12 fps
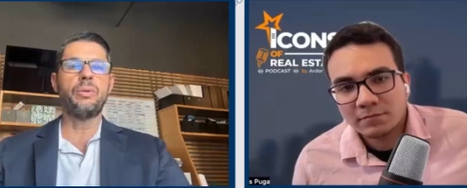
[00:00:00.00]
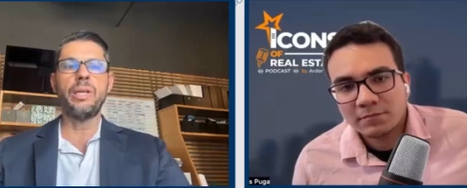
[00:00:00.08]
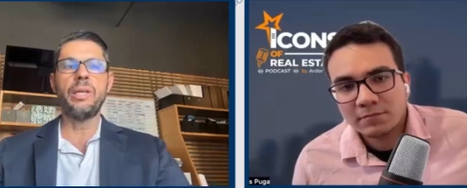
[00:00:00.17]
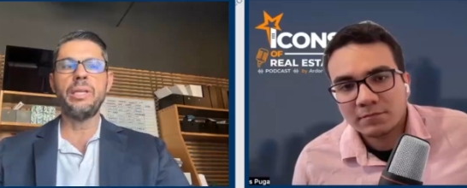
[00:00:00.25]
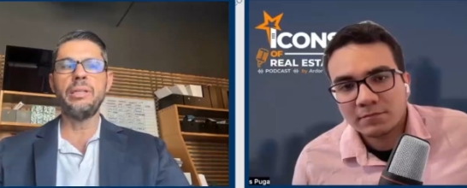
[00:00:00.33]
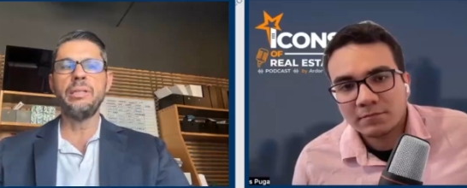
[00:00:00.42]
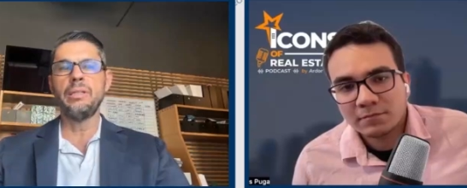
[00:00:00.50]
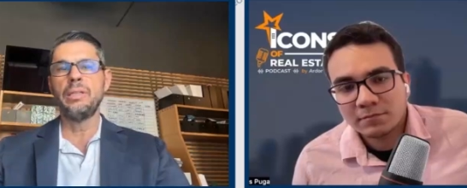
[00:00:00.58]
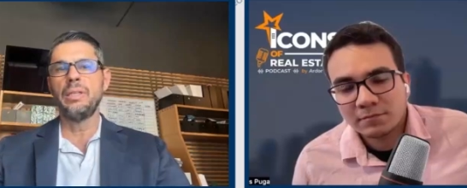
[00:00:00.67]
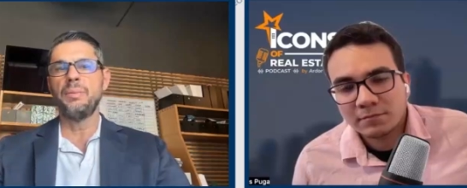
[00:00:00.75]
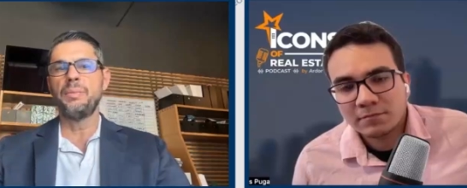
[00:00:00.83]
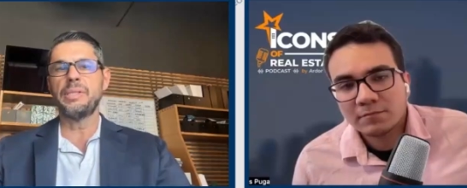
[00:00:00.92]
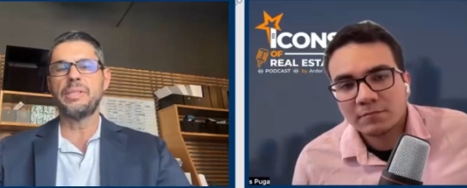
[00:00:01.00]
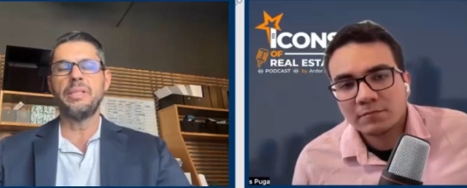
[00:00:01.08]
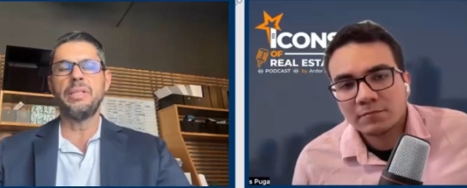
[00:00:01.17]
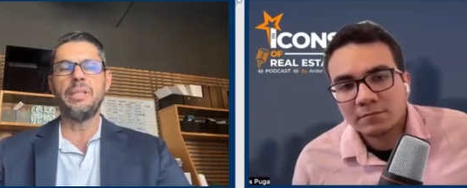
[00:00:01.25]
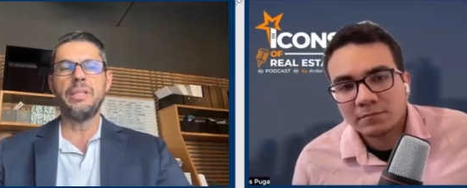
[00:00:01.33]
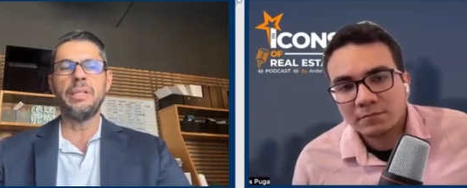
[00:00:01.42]
Speaker 1: Rey,
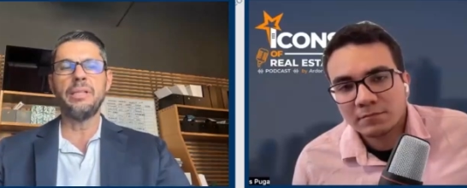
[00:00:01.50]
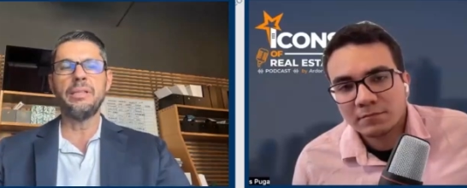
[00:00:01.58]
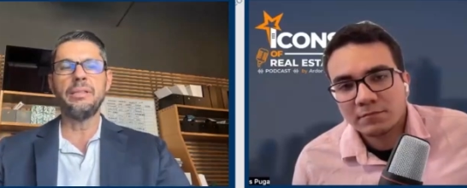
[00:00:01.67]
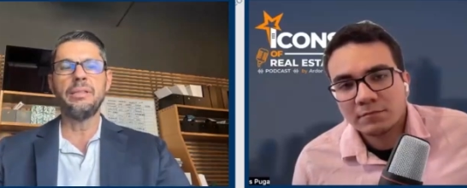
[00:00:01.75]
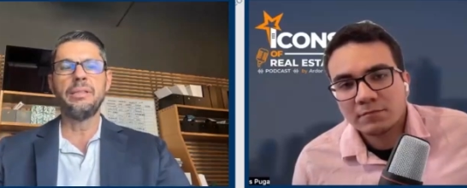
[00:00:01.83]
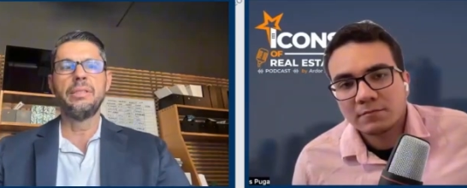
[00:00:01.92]
Pasadena.